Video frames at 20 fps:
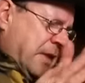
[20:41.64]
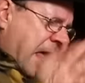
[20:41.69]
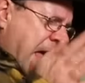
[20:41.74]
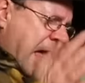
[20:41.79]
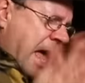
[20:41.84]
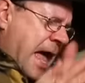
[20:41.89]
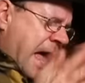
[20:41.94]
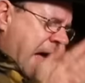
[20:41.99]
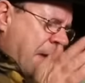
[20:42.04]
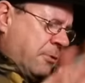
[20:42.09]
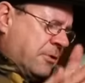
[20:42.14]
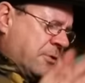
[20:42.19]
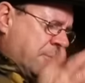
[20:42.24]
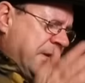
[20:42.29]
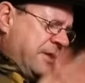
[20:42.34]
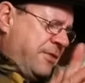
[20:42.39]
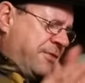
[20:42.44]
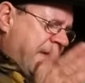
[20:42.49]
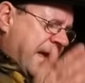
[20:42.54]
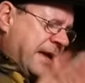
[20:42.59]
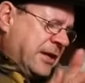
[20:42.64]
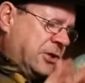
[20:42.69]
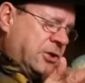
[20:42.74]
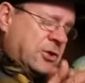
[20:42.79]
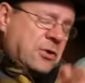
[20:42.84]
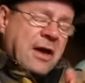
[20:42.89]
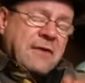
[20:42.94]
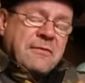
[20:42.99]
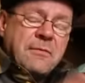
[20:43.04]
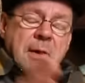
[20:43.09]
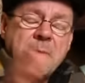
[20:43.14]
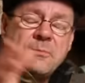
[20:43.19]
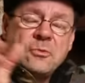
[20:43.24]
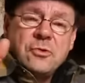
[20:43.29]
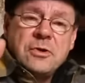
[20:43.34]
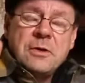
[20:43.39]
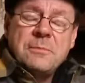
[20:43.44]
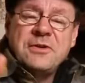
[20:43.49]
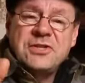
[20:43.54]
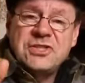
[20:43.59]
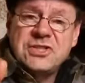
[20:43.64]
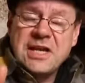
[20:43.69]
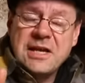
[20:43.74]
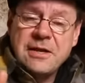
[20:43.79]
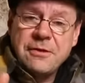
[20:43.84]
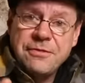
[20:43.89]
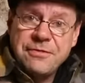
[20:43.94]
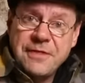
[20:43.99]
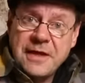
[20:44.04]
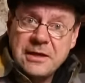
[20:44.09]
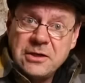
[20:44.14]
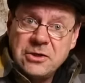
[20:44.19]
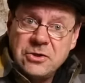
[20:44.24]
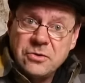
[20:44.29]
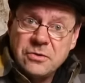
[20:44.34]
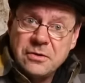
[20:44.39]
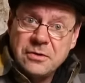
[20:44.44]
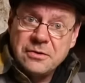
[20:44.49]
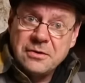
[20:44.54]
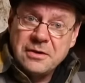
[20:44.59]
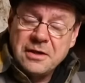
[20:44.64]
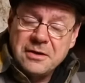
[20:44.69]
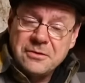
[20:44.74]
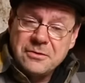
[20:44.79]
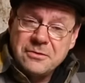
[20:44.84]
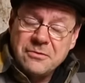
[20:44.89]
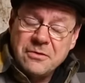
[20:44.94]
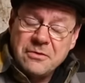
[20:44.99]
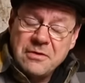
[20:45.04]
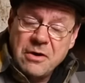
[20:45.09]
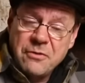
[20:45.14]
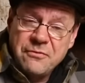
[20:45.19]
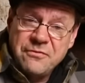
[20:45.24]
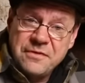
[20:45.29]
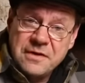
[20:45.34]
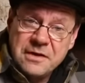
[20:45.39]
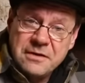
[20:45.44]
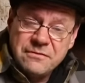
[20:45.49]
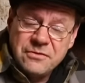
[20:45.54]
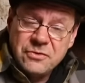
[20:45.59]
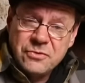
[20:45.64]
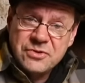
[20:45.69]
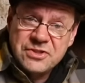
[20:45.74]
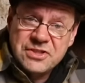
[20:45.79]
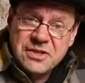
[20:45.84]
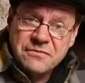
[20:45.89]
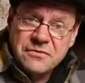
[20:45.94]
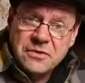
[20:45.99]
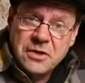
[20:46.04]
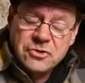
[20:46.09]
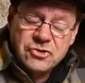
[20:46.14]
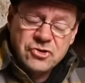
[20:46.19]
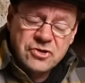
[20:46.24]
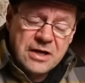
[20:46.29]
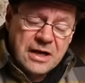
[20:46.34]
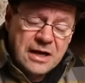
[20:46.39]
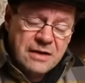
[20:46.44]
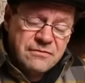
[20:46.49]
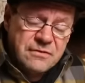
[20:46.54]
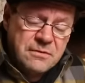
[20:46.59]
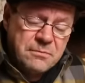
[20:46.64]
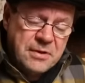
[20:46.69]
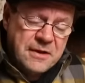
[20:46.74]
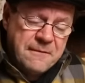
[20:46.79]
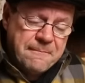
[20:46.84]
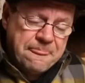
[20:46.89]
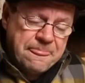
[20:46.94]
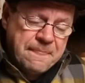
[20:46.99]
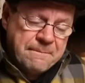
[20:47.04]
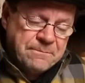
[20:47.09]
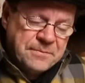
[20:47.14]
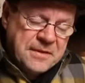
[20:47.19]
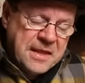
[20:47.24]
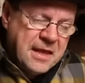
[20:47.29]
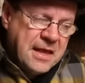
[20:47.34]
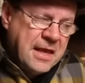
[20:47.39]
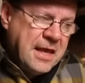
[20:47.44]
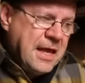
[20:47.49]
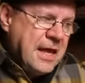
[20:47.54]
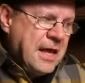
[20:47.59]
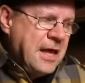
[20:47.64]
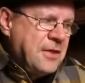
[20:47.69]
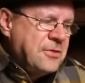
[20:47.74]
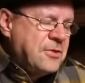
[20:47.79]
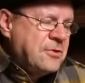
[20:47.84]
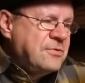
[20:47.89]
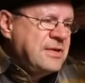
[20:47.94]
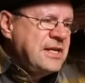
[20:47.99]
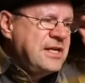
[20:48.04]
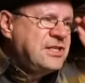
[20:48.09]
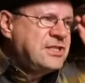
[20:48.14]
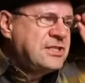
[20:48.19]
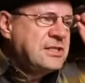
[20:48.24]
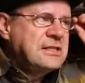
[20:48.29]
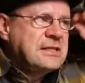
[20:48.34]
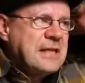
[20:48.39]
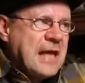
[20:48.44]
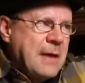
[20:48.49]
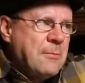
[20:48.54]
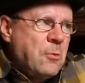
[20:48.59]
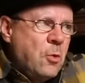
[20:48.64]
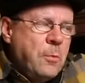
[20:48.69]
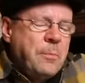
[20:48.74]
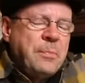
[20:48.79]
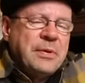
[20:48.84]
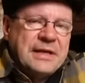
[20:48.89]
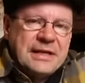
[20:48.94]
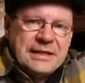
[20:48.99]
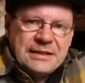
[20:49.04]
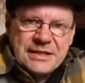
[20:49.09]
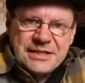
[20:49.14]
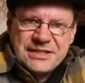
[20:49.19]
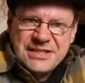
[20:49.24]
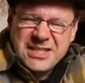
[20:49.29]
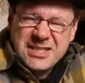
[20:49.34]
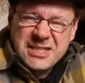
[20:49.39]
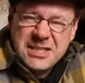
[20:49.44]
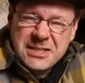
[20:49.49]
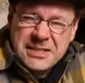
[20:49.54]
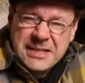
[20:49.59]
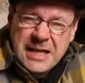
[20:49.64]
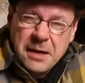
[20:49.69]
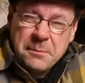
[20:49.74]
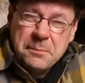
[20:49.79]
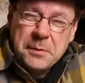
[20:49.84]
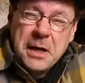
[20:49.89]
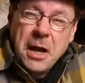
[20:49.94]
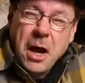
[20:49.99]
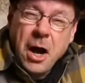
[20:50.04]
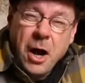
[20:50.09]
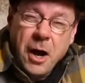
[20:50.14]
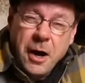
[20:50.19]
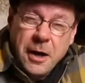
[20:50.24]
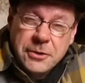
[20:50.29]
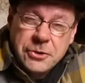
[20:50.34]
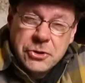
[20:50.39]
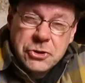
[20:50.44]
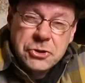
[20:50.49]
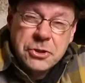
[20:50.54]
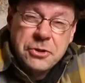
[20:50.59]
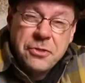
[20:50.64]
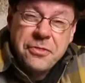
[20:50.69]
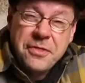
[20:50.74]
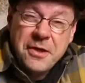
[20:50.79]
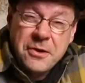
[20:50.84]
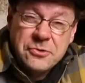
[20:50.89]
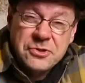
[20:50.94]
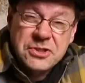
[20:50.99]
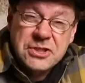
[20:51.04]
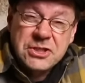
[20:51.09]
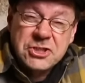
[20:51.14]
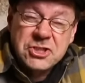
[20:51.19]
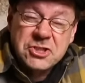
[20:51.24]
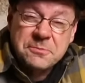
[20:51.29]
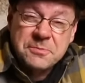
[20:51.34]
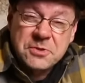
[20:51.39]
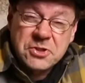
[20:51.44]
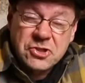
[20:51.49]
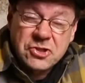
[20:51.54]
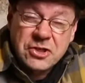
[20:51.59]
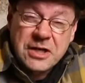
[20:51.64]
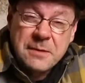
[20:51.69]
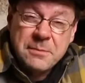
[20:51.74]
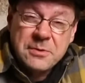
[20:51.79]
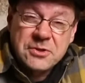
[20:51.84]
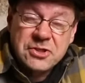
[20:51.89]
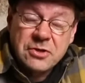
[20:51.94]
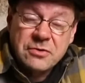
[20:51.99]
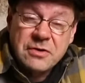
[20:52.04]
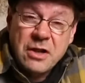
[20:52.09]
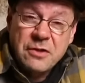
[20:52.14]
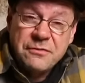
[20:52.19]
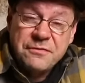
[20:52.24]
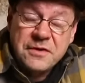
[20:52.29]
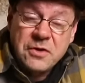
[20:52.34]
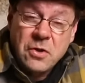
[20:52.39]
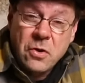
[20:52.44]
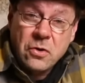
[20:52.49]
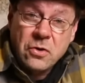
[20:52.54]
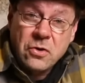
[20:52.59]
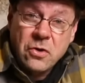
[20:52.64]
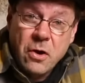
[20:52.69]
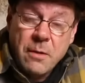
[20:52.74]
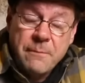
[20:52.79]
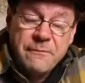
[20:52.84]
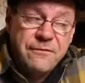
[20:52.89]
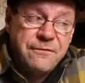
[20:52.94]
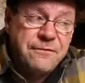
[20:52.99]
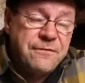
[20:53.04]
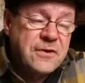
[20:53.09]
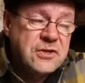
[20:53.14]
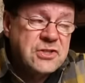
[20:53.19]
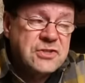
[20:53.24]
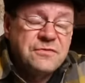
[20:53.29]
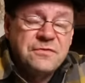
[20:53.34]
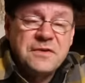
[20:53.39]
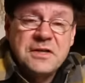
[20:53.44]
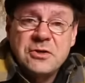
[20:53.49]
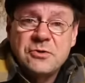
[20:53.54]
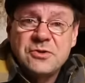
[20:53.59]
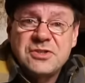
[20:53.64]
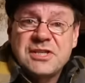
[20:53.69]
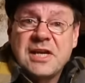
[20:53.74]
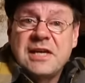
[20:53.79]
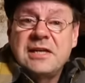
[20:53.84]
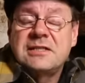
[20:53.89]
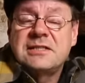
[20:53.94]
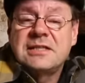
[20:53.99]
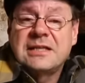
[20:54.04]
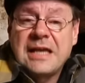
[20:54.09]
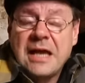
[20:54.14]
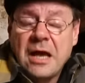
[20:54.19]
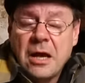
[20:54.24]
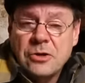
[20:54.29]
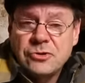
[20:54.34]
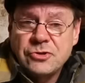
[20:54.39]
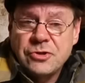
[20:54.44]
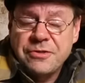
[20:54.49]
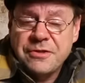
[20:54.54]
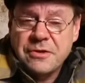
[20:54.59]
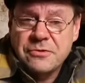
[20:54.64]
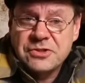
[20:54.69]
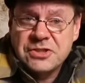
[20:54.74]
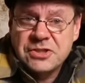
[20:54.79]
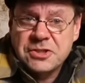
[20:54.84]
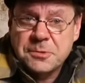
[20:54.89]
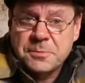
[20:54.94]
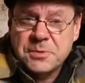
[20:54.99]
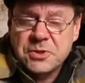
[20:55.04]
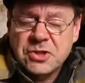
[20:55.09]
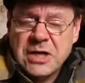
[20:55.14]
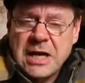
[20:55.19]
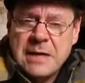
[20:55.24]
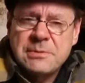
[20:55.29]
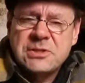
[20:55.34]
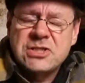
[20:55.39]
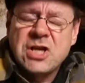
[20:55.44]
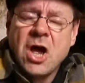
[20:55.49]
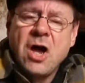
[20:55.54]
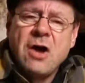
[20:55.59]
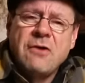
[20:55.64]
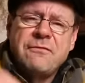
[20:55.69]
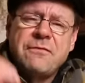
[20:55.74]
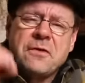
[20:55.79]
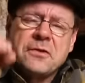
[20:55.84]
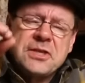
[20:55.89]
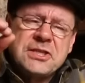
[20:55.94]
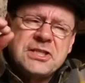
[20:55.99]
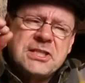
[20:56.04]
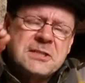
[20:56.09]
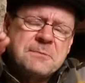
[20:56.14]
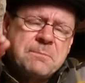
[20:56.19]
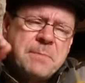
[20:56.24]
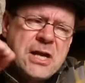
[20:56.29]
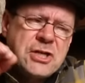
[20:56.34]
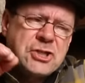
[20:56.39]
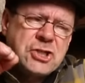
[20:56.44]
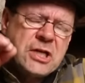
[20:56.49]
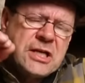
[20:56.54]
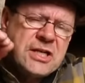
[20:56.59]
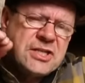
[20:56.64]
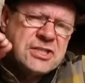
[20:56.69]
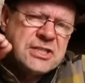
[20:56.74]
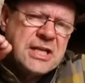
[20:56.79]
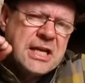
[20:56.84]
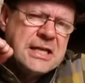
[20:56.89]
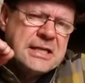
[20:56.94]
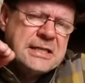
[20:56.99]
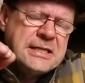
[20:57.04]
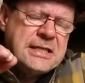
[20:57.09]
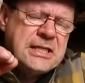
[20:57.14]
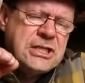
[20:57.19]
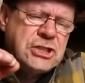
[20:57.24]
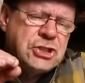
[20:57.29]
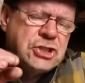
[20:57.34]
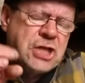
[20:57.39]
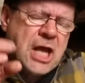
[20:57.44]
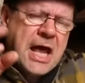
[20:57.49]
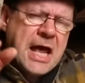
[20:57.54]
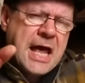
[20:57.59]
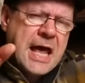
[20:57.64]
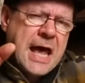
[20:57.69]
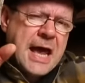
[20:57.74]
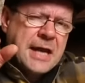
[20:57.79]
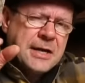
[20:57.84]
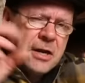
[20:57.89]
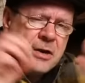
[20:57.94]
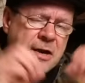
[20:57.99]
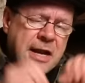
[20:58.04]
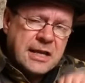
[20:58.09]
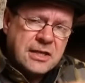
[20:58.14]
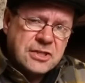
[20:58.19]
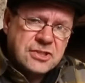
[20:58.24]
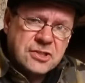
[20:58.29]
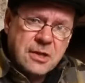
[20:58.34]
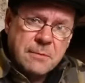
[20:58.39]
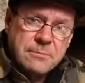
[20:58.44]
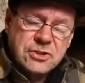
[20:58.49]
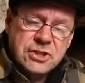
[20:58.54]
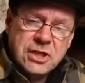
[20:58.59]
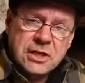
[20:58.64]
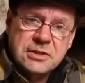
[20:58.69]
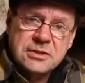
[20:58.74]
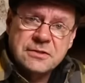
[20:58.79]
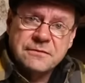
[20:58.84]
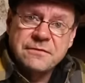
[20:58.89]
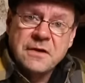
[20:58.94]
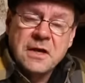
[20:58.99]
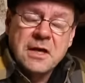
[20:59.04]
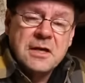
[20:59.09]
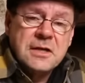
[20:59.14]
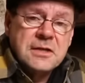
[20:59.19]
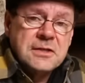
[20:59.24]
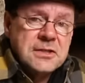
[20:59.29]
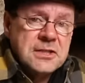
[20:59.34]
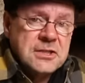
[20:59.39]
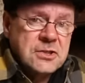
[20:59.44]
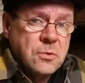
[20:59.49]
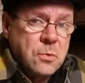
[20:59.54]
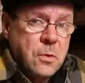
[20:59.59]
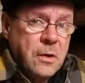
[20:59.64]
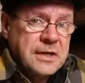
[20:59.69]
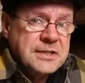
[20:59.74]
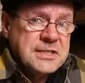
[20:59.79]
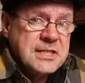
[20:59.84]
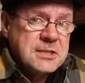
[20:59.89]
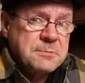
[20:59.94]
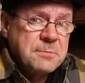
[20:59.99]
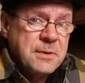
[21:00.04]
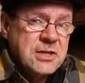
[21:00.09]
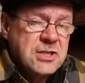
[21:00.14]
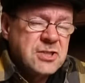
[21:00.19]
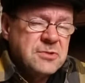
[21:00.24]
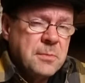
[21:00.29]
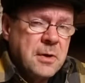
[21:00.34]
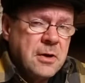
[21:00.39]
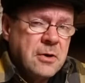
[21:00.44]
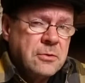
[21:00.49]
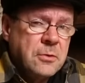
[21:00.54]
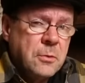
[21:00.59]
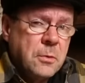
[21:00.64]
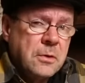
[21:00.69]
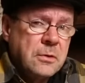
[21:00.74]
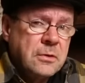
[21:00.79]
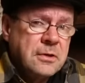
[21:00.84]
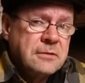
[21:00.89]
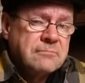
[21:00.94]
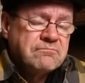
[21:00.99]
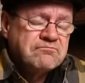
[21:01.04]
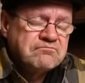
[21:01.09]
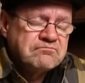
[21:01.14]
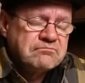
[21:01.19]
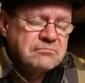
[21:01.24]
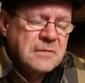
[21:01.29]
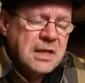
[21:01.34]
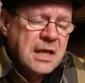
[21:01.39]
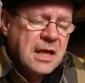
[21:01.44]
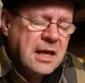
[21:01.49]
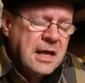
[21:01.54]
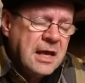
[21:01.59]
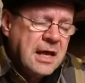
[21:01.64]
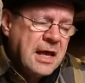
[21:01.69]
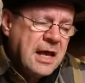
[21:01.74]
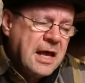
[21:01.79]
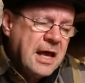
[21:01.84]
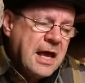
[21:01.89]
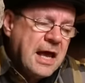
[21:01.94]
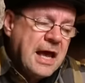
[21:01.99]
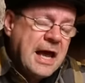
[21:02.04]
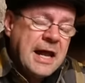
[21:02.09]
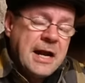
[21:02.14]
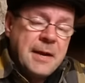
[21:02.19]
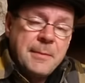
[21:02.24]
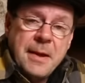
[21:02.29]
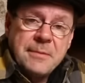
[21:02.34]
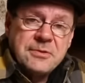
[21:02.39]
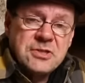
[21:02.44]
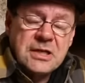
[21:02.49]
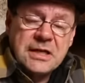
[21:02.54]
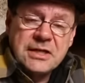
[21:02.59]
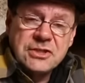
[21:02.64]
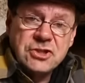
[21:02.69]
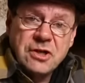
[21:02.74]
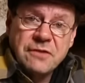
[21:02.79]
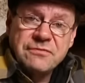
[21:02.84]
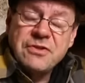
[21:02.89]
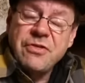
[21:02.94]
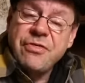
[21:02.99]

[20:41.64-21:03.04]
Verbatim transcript: Uh, with a wee thank you. I, am going to be saying thank you in, in Ralfy Review 711, but the reason I'm opening this is to celebrate 100,000 subscribers at ralfy.com, first video site to get 100,000 subscribers for the specialist niche anorak subject of quality spirits from around the world. And I'm absolutely chuffed.